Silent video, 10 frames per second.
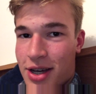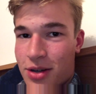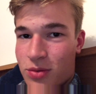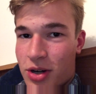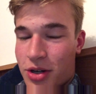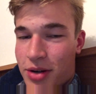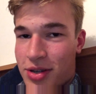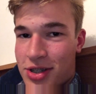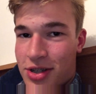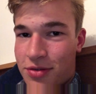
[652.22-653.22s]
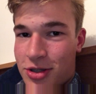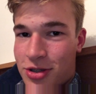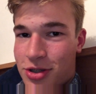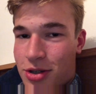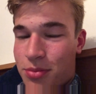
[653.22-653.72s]
run around and stuff. It's
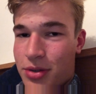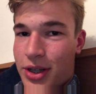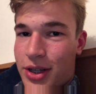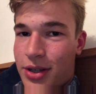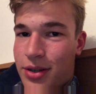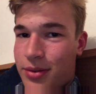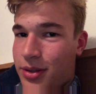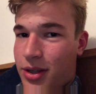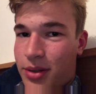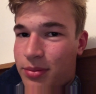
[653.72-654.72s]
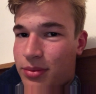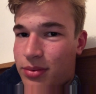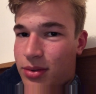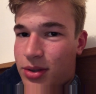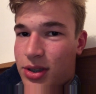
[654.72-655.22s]
just so brilliant. Like,
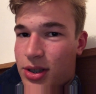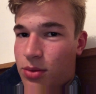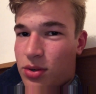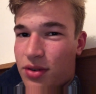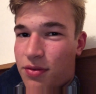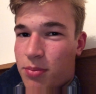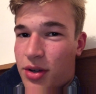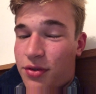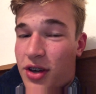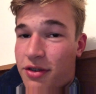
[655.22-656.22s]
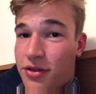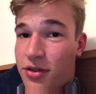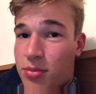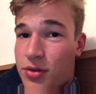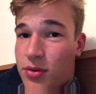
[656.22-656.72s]
honestly, one of my favorite
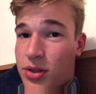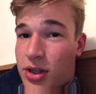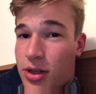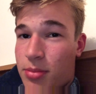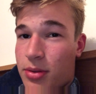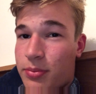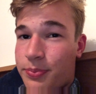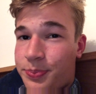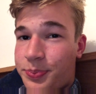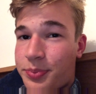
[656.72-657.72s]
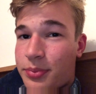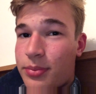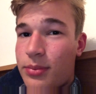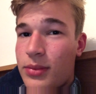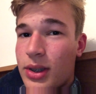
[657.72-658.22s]
films of all time.
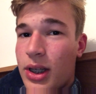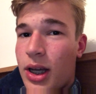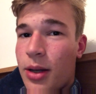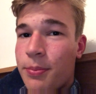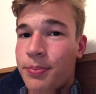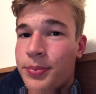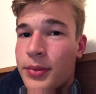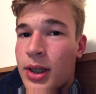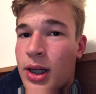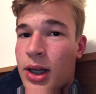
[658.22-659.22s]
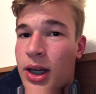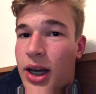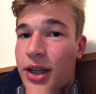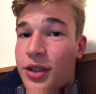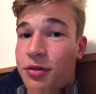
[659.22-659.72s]
Um,
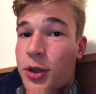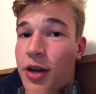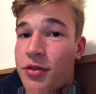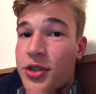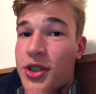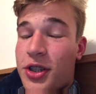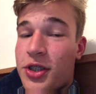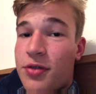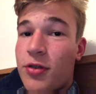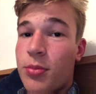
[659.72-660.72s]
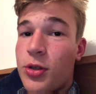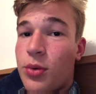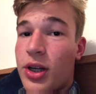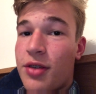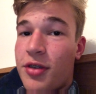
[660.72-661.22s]
and if you haven't seen this film,
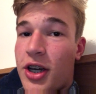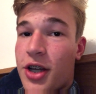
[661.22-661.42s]
you are living